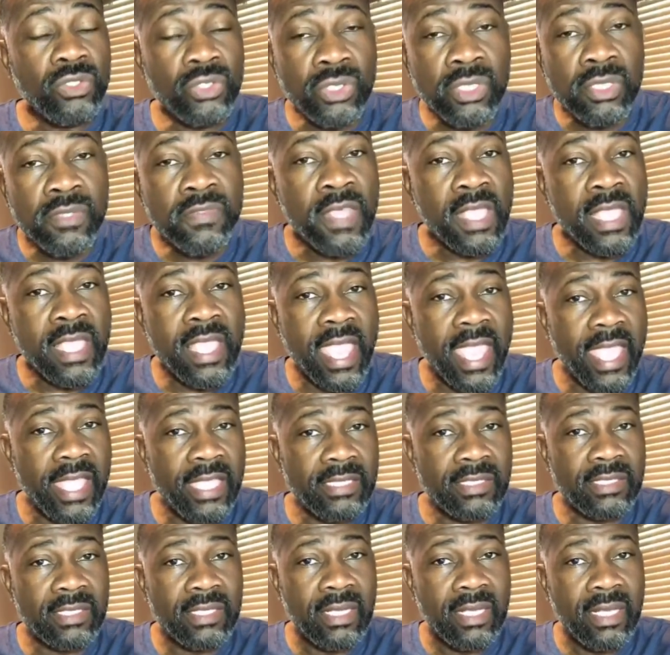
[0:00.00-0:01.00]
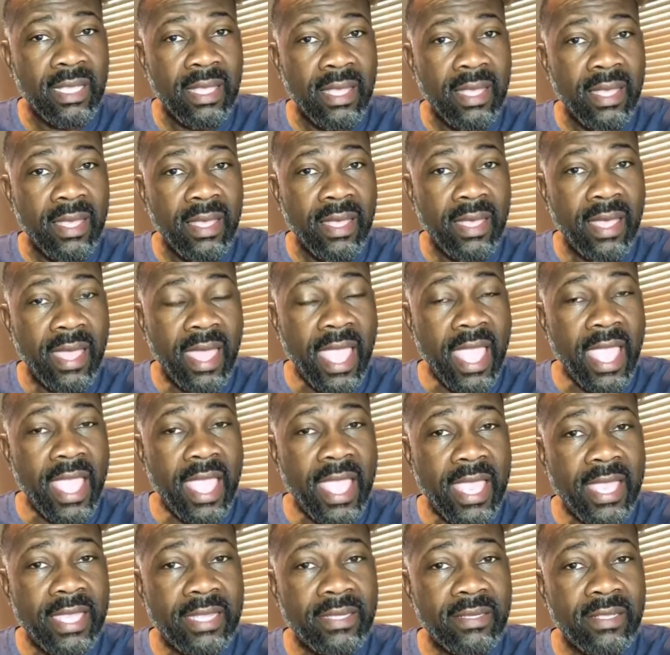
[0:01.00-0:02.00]
to the gate,
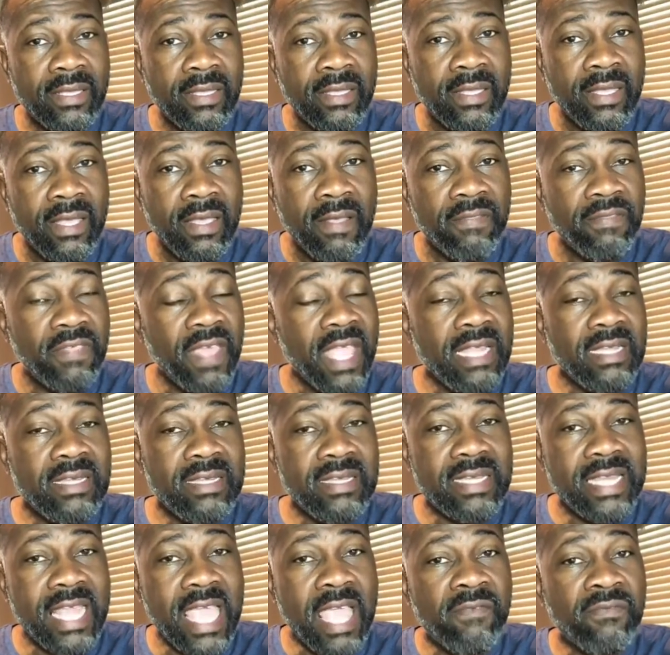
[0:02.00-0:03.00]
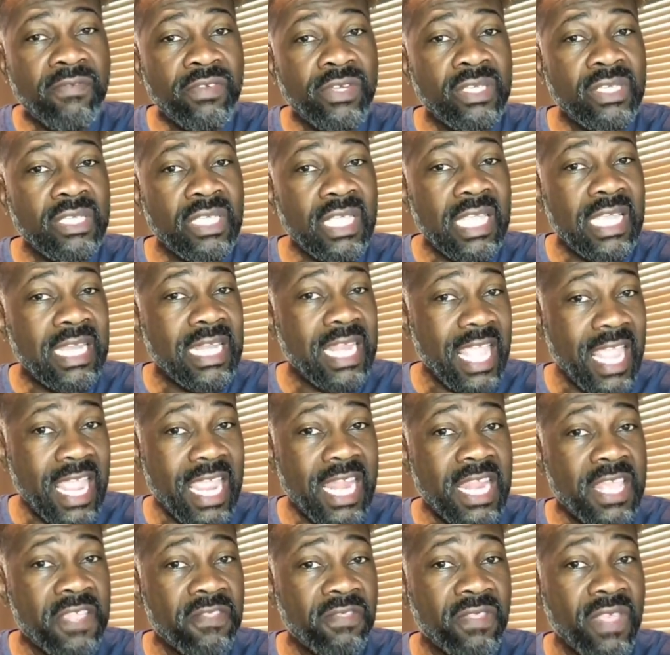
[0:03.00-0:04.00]
and they never did
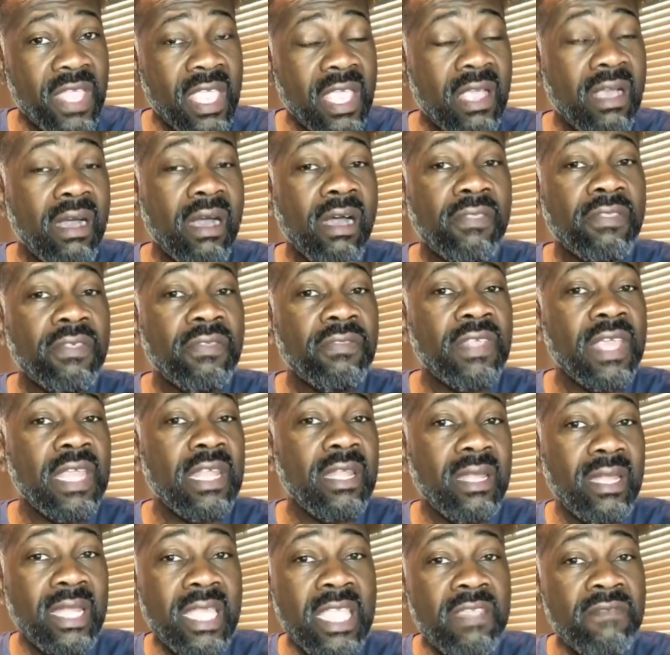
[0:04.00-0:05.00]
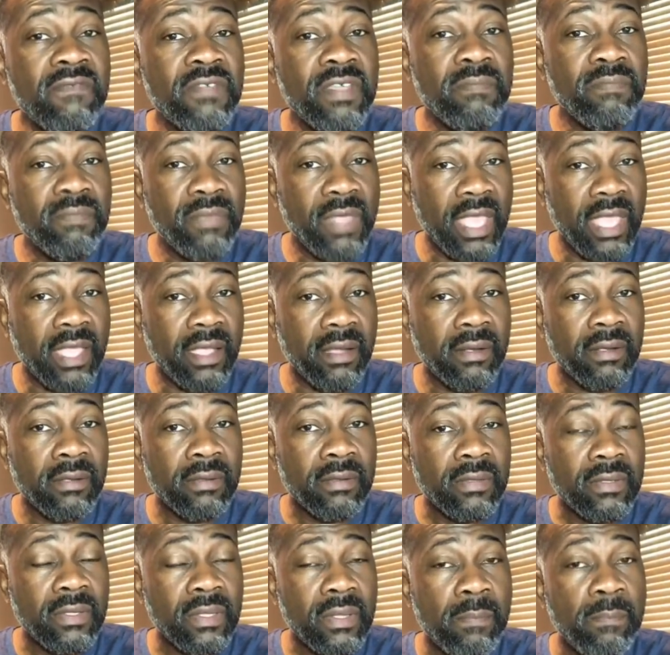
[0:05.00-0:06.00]
anything other than leave him there,
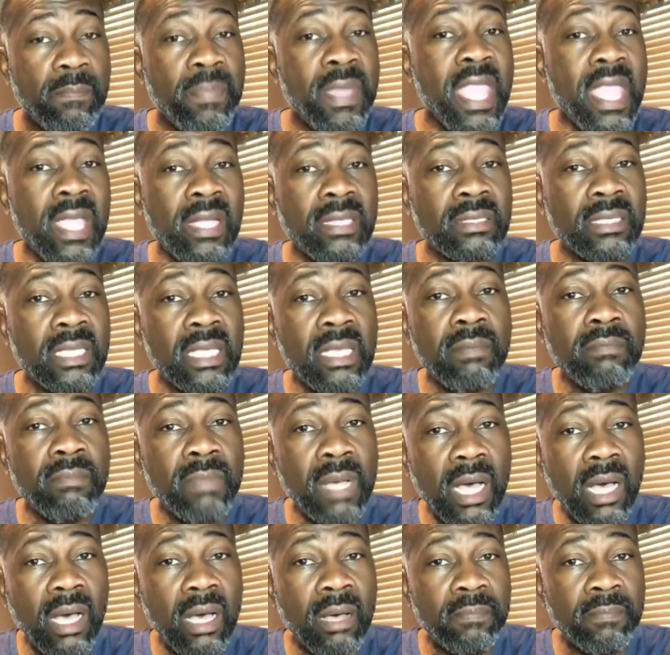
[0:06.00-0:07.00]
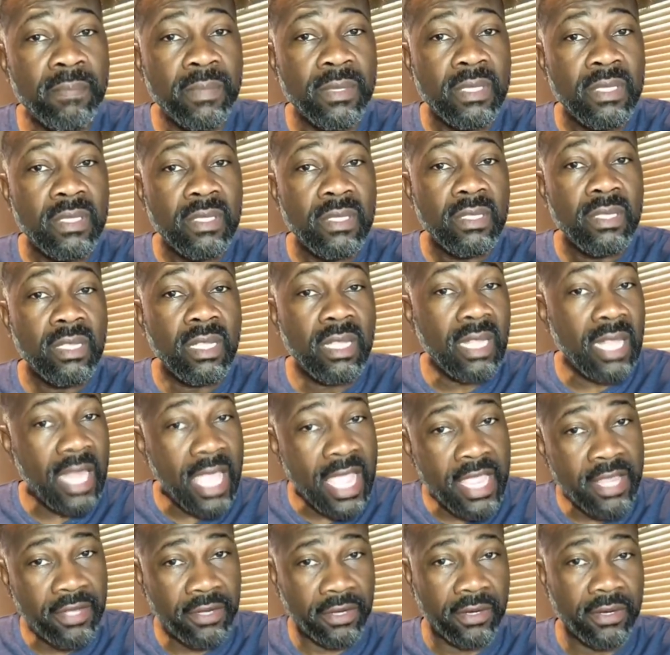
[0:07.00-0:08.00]
picked him up
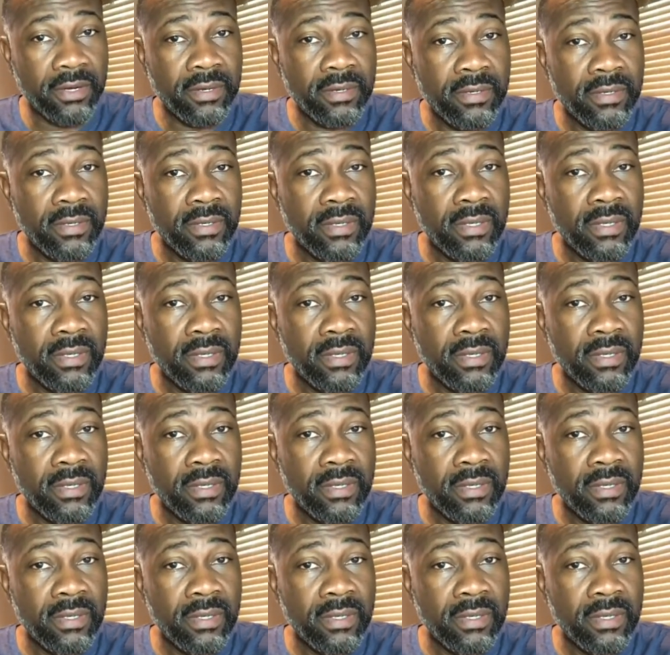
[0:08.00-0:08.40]
later,